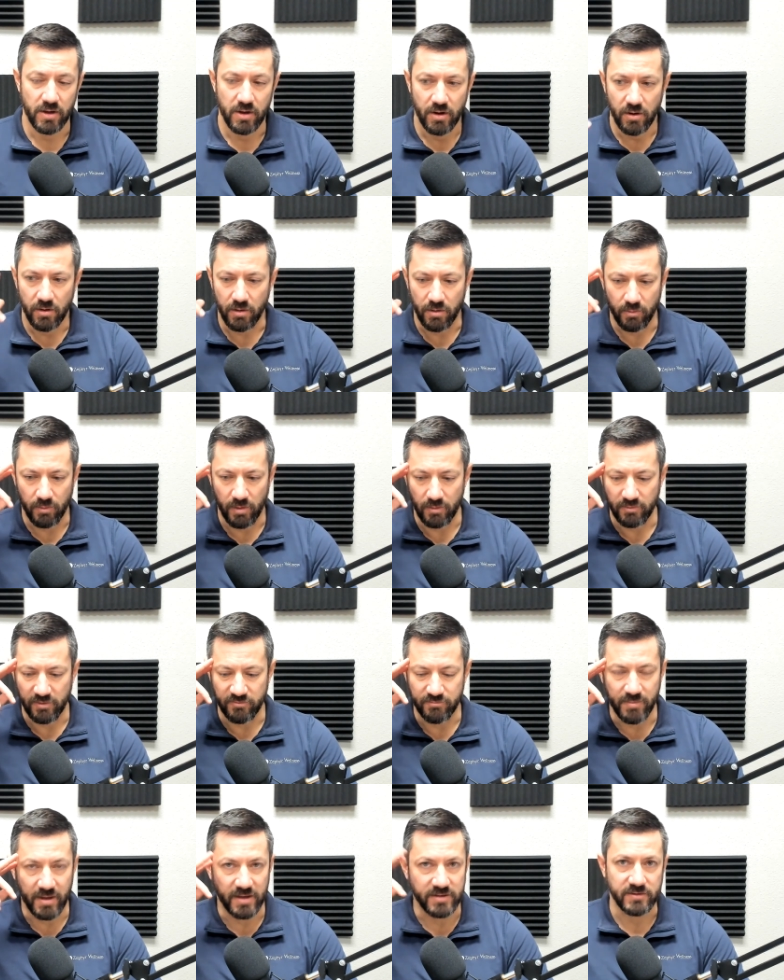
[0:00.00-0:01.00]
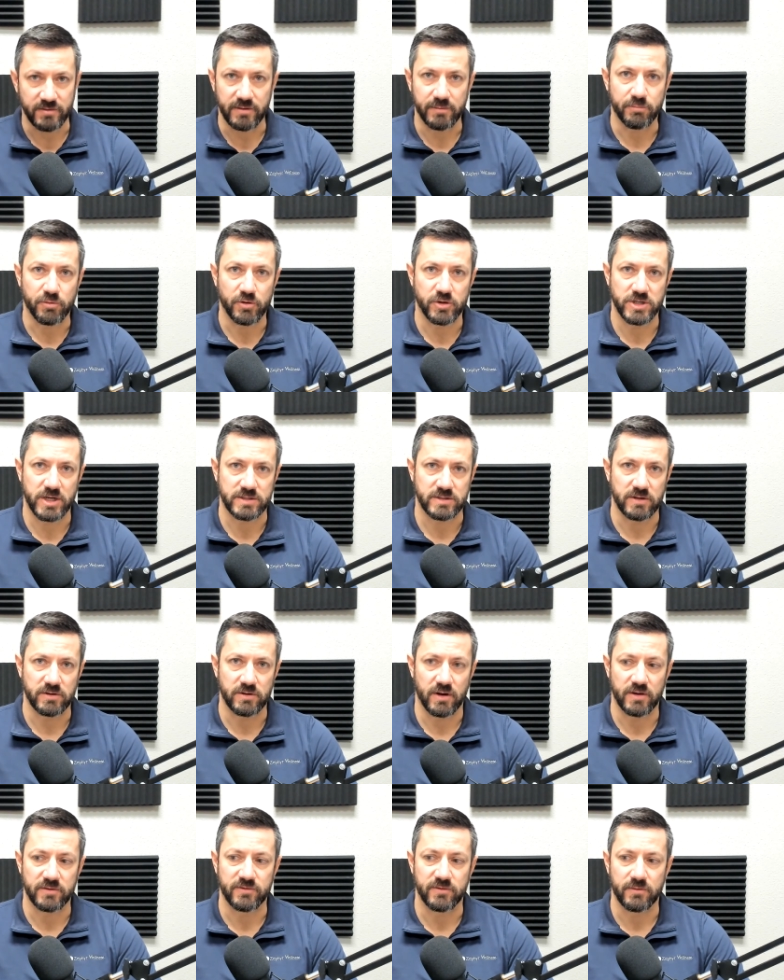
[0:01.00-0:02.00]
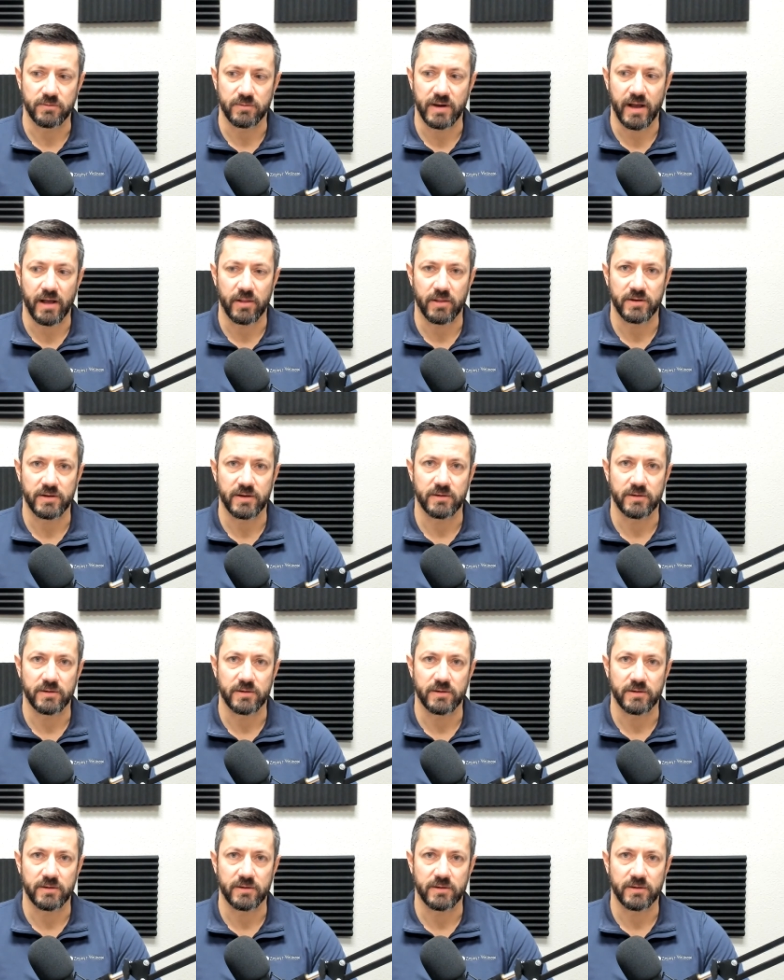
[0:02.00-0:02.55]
or what we've mentally projected onto reality.